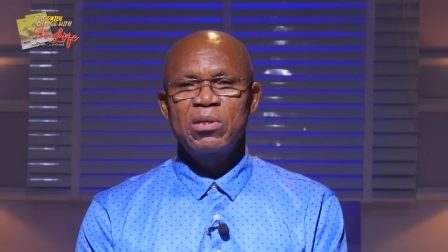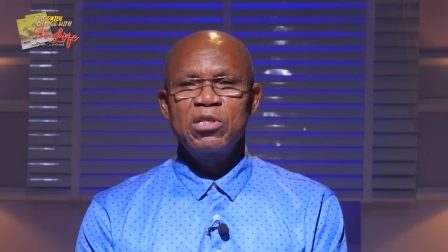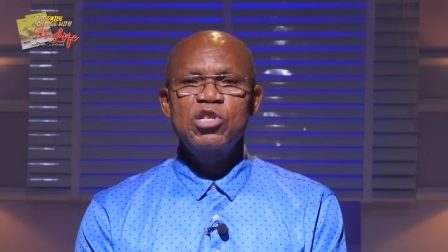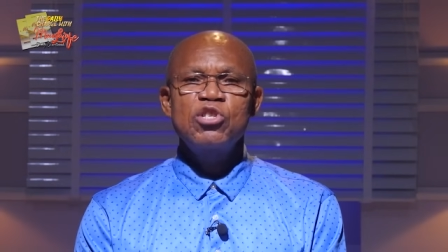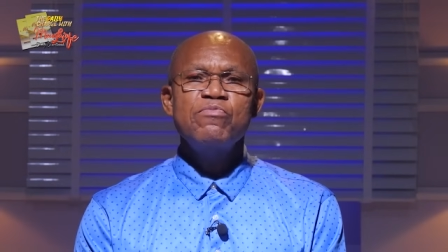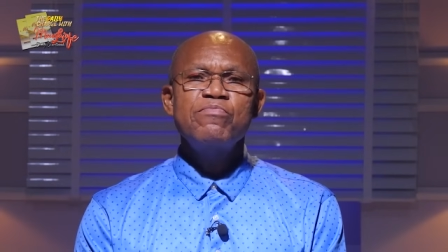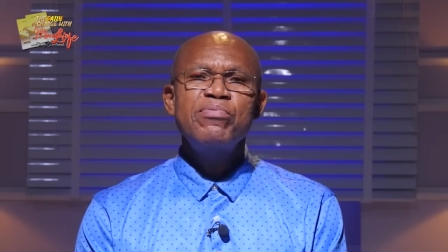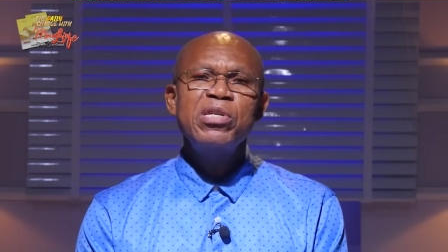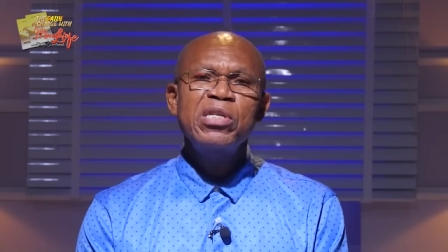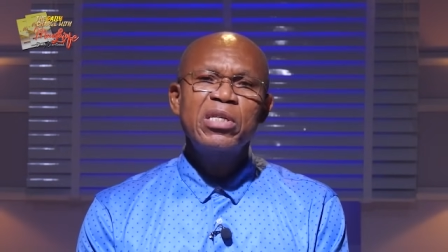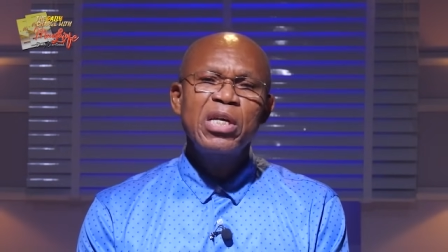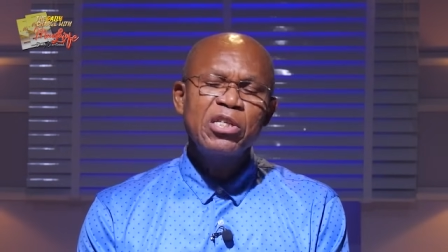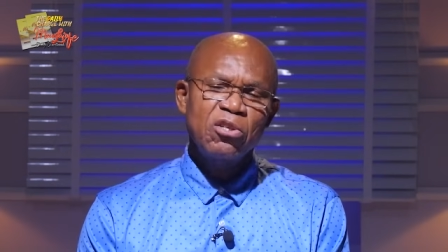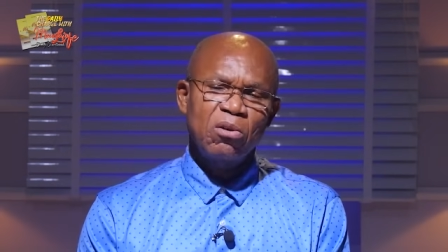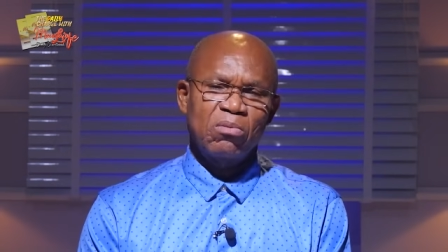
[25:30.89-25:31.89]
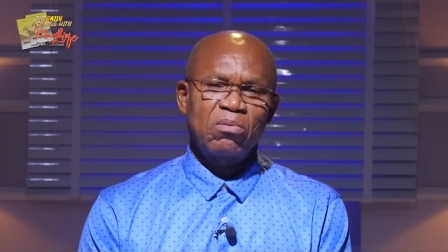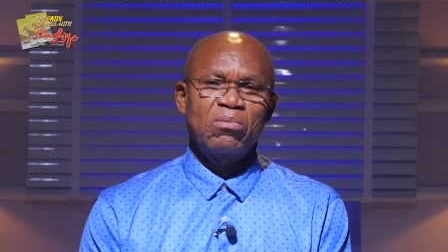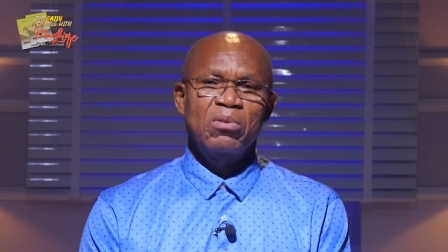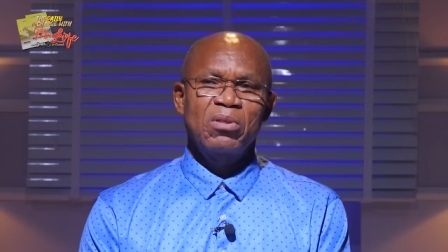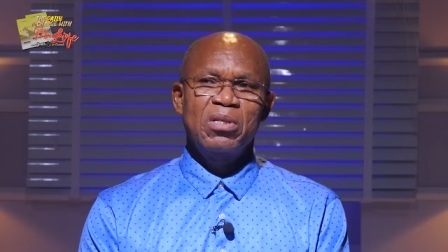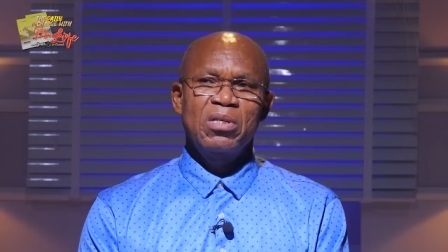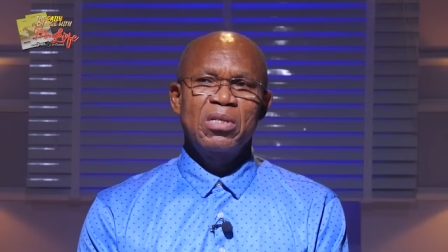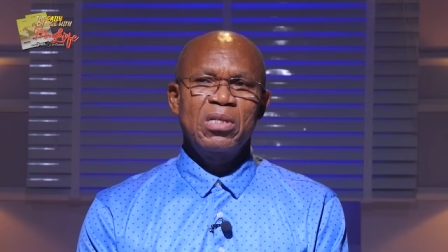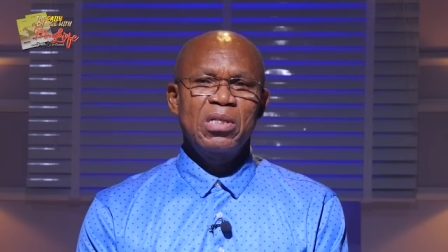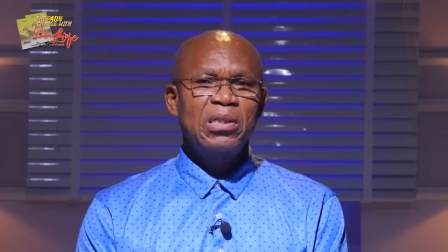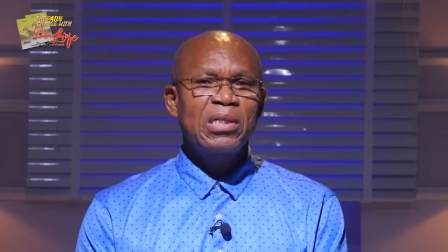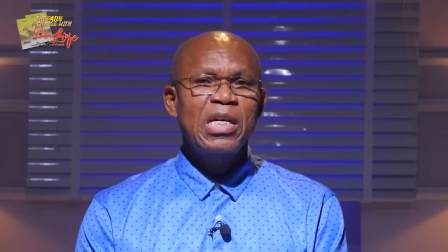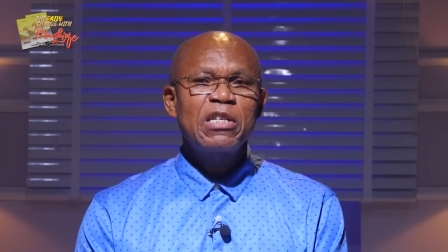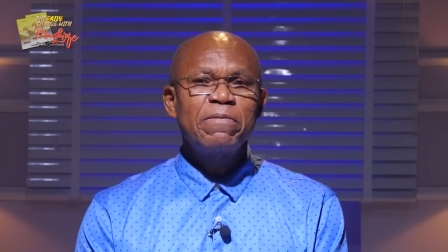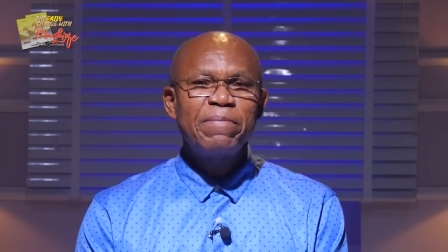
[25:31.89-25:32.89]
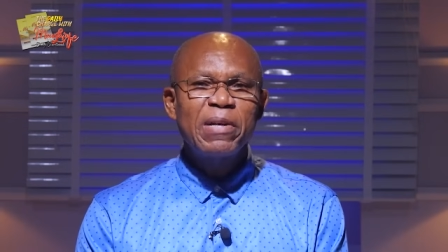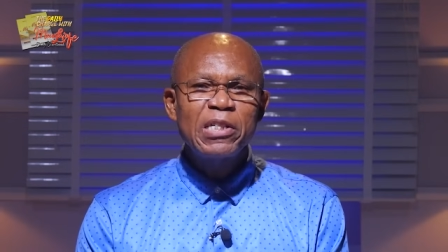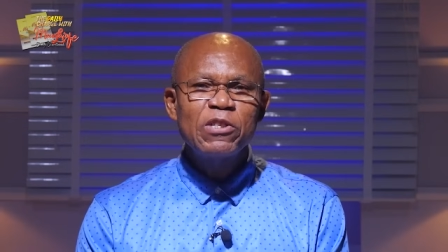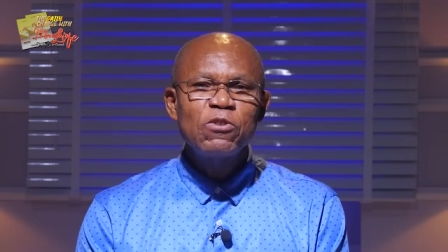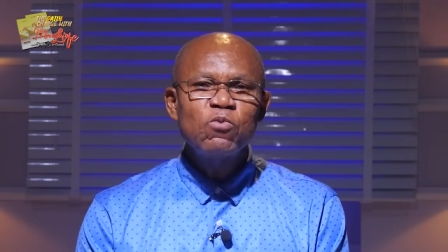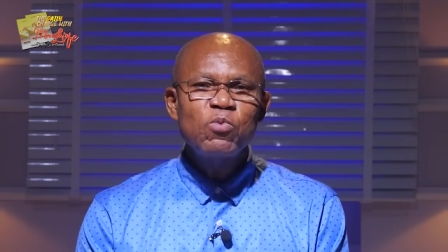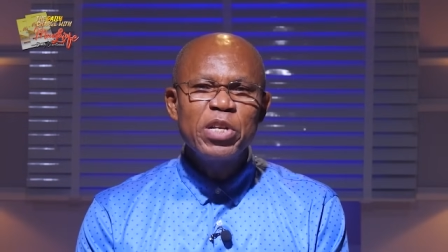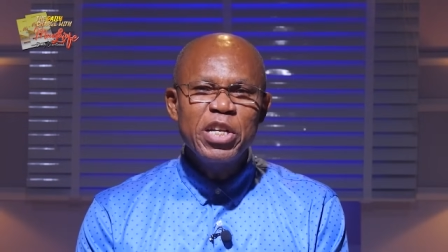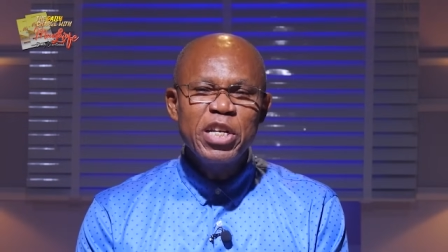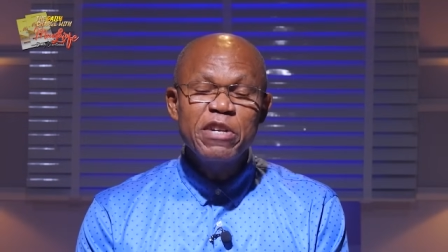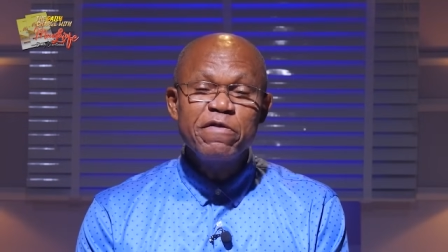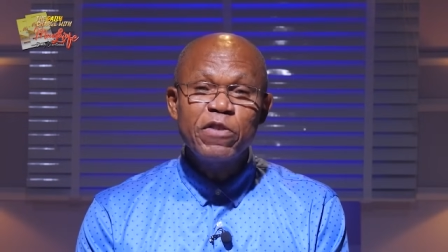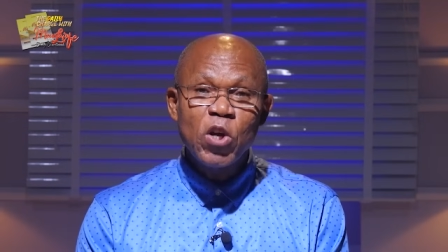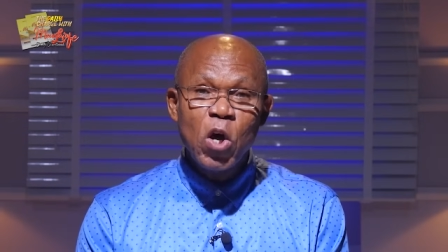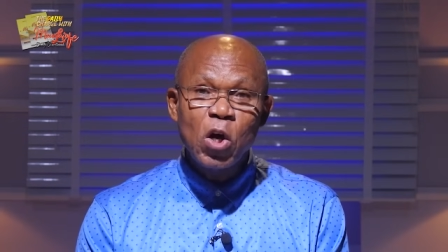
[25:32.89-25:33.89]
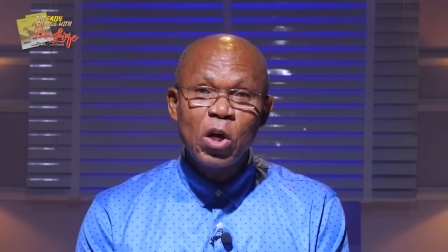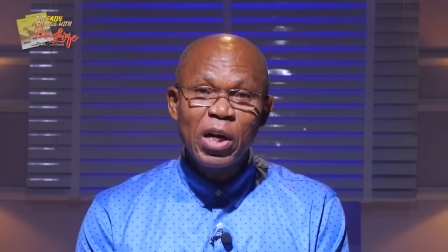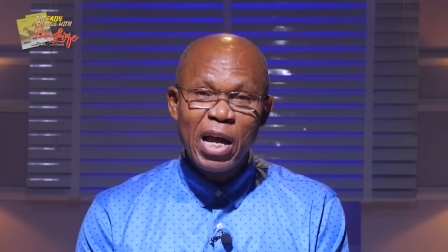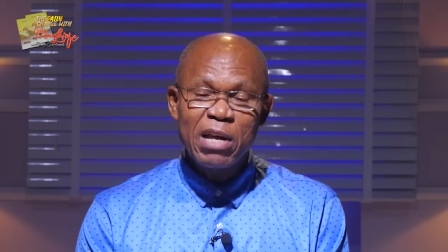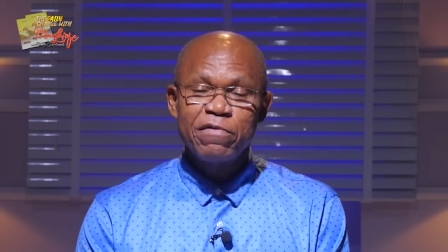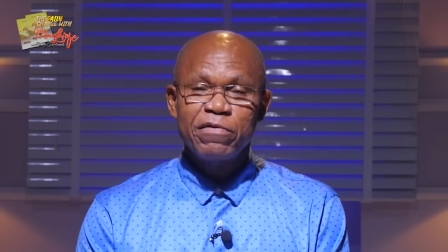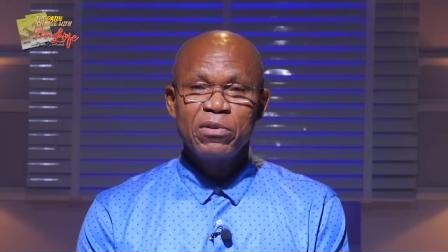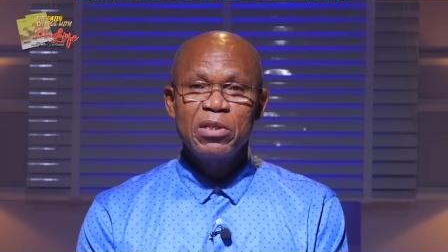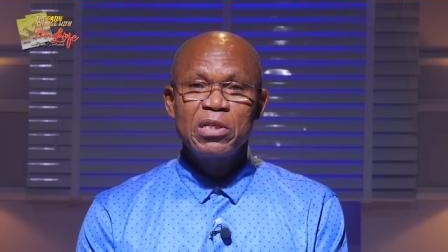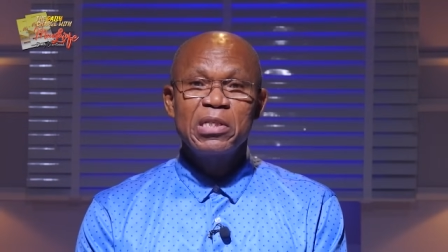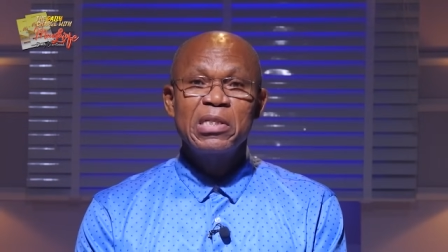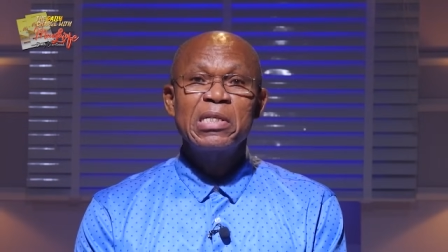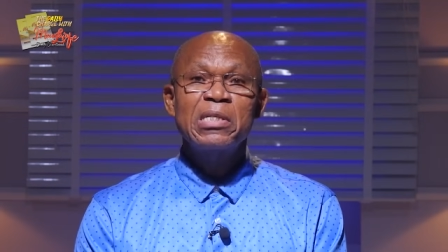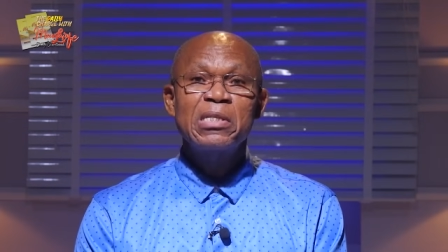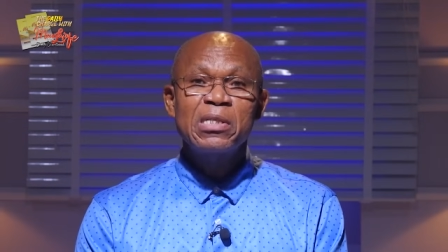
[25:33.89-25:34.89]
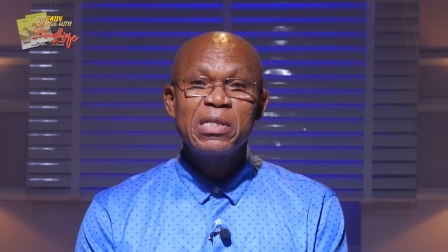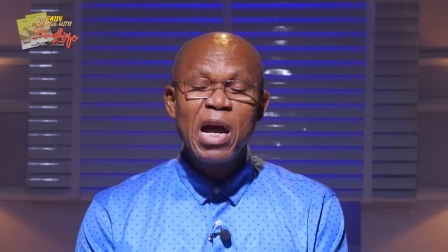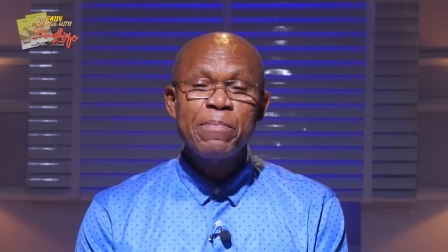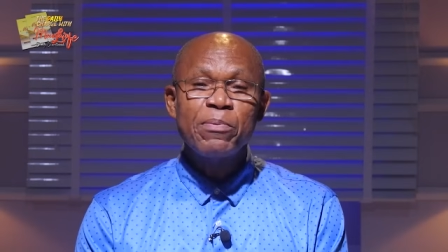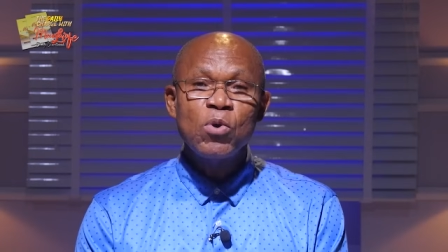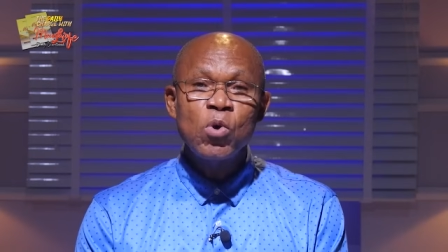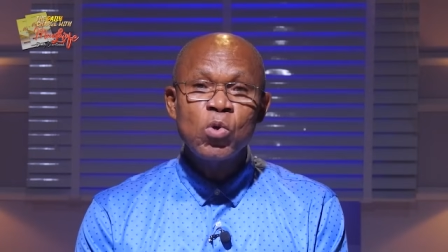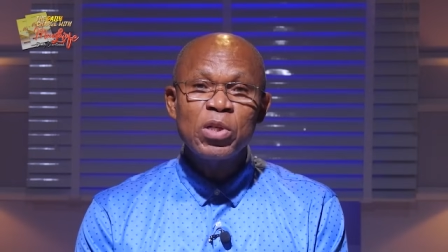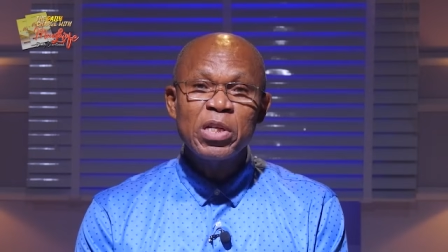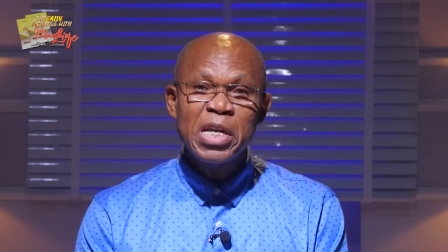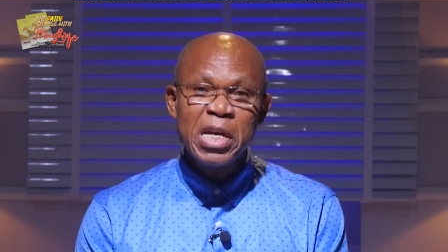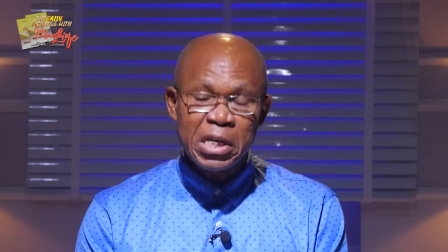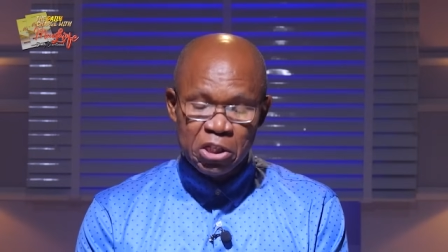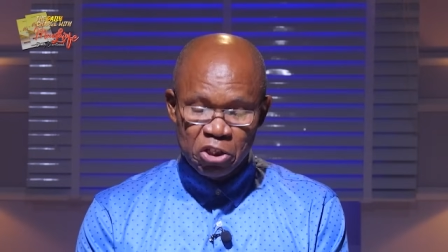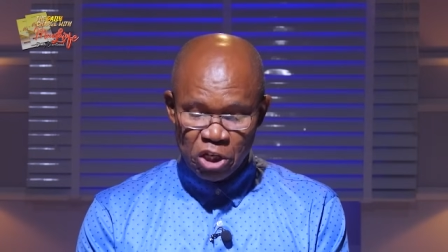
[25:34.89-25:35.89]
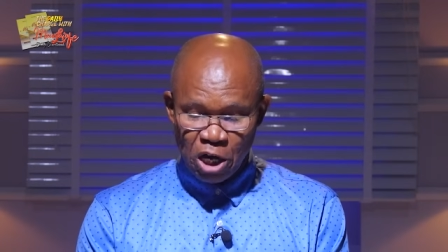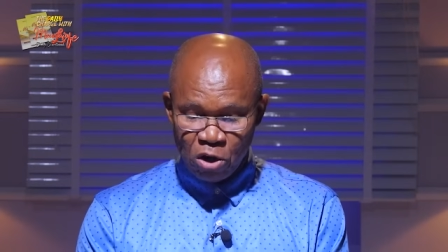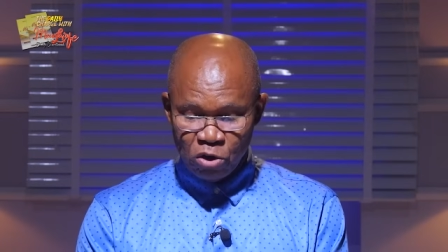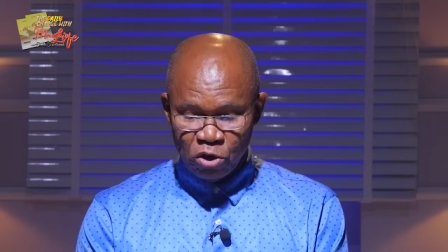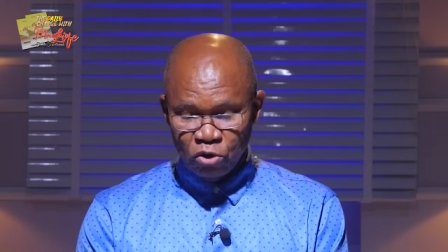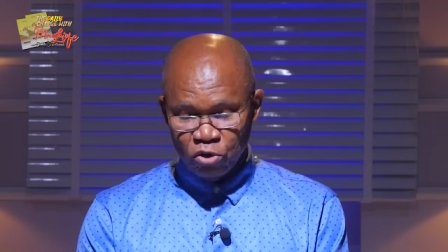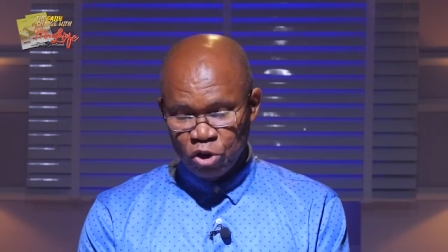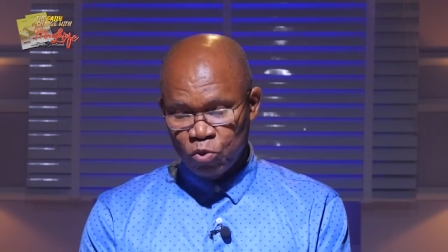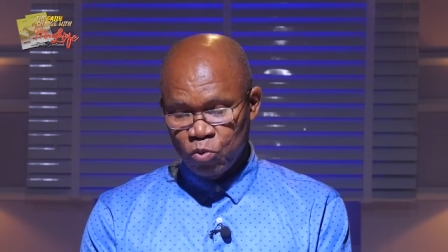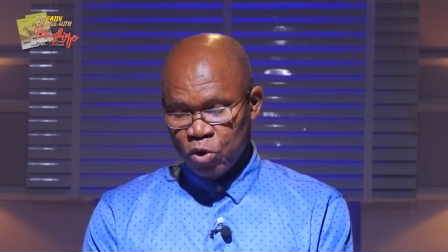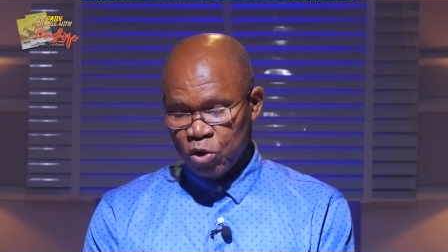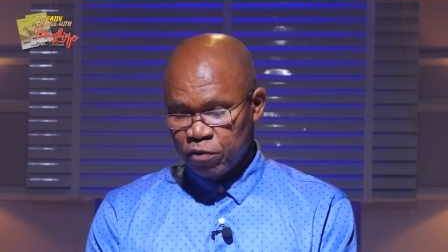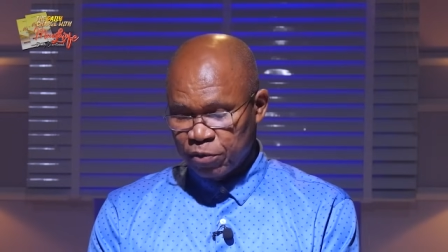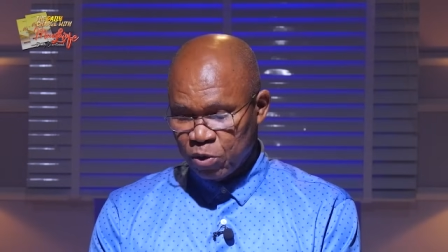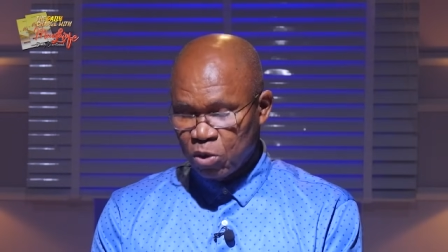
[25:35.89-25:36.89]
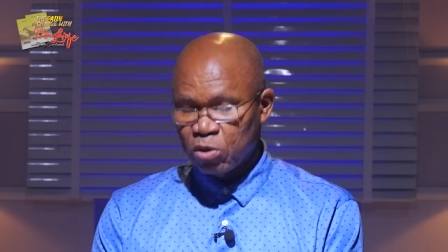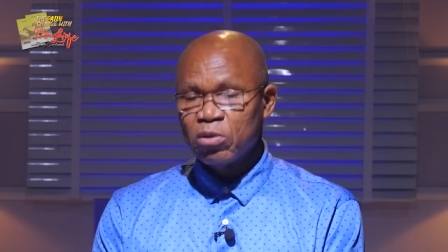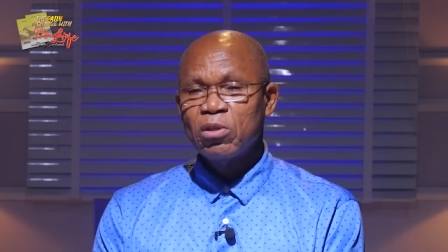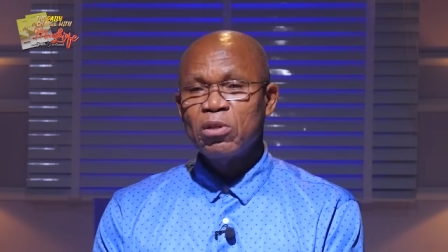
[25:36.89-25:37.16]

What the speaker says: The implication is that the person will live long life till ripe old age, according to the word of God,